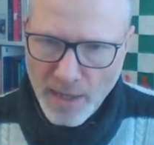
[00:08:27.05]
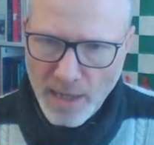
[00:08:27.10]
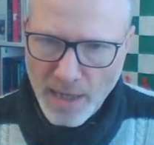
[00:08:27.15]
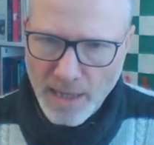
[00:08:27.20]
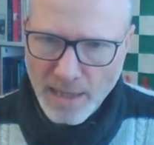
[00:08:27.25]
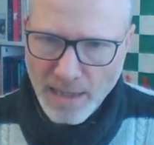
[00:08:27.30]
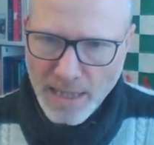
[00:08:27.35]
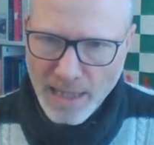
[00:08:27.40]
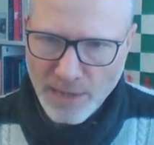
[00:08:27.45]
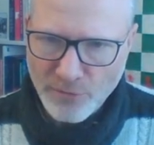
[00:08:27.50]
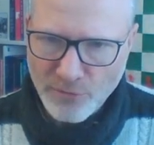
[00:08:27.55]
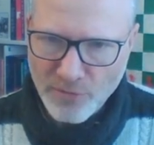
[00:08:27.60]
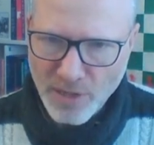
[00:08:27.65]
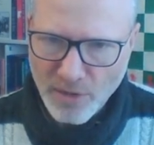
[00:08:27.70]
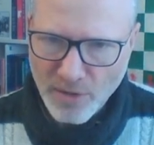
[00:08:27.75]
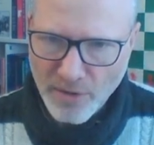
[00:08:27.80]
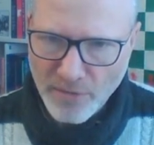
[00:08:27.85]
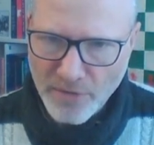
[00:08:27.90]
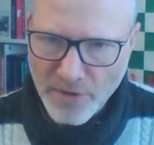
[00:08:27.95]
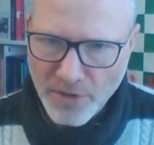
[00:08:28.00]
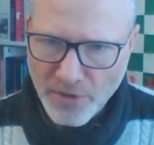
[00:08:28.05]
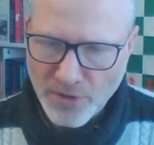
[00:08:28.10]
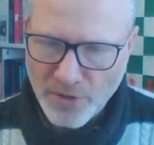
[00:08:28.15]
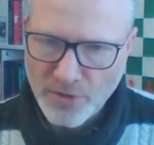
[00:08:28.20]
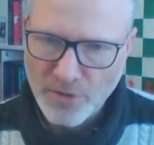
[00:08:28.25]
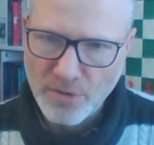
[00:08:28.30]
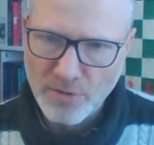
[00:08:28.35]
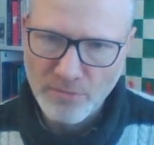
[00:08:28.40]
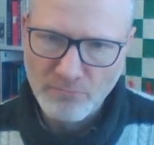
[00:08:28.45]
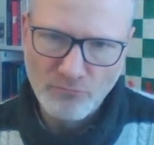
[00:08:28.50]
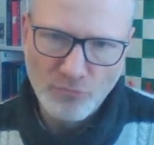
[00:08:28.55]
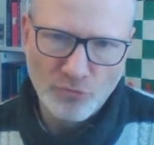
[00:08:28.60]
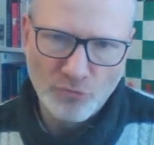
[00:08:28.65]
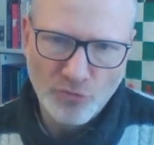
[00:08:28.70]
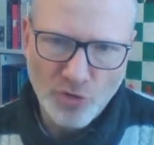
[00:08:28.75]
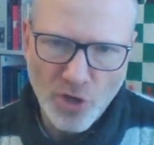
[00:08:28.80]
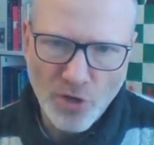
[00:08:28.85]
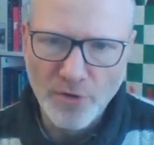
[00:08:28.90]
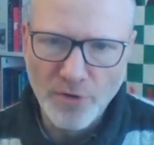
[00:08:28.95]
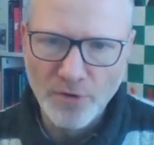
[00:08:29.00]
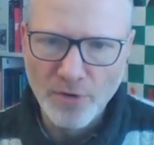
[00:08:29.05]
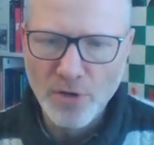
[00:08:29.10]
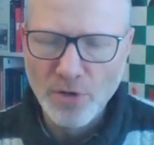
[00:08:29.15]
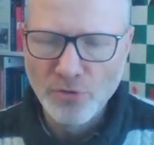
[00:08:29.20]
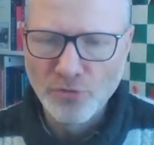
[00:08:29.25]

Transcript: and get rid of this rather